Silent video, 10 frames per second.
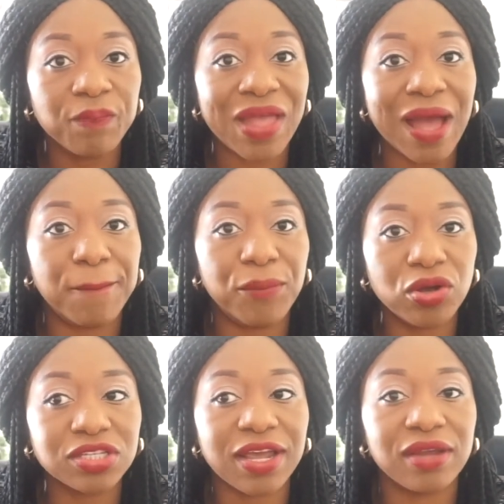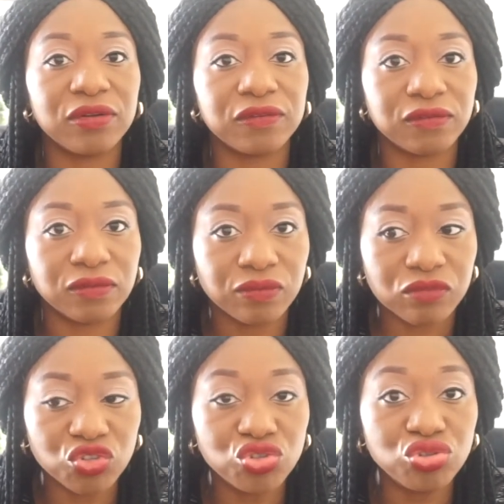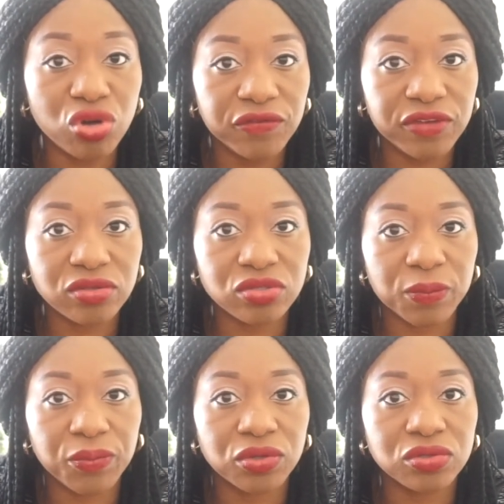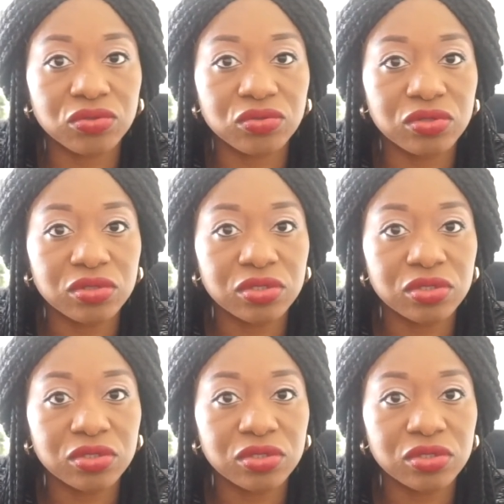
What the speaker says: our bus kind of drove into the pontoon,